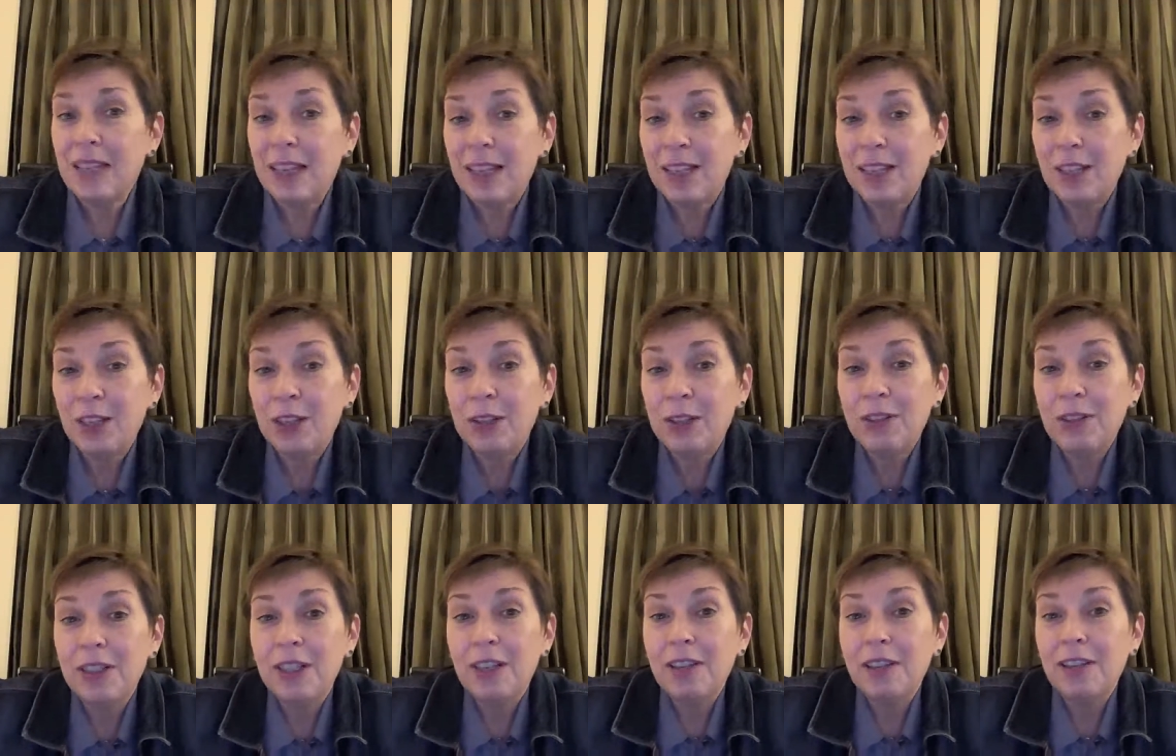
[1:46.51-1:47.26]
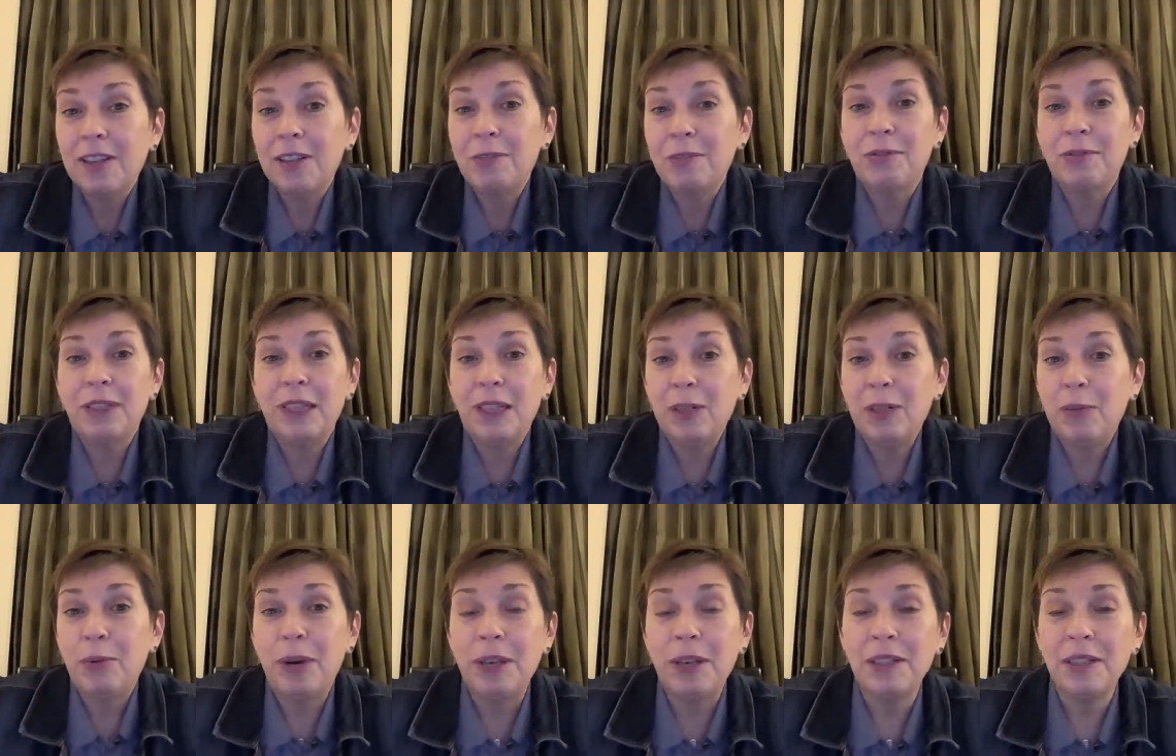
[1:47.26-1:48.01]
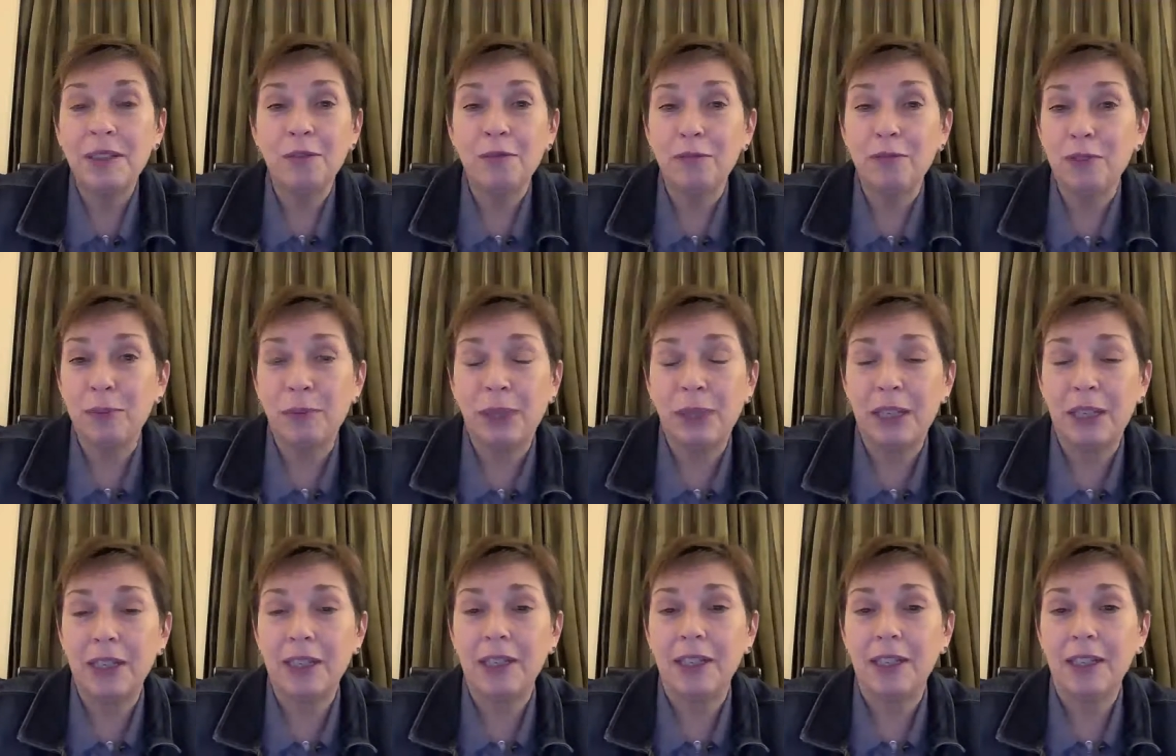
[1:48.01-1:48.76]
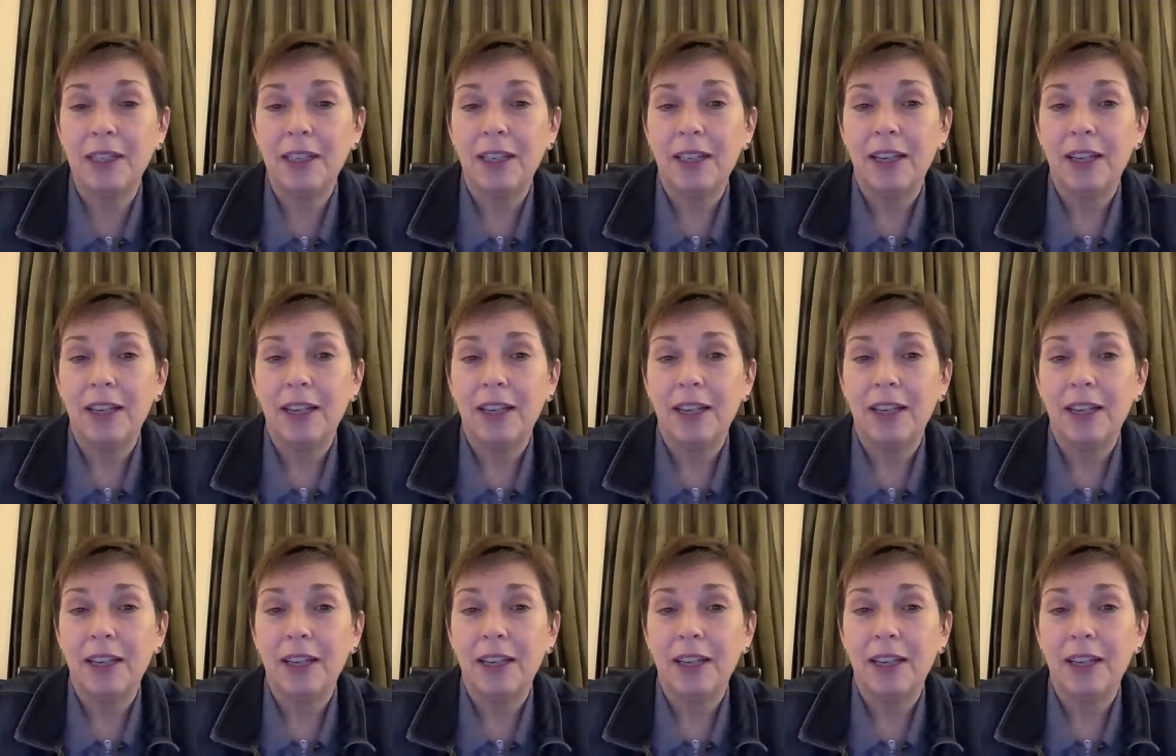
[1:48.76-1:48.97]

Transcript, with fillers: It turns out this really wasn't for me.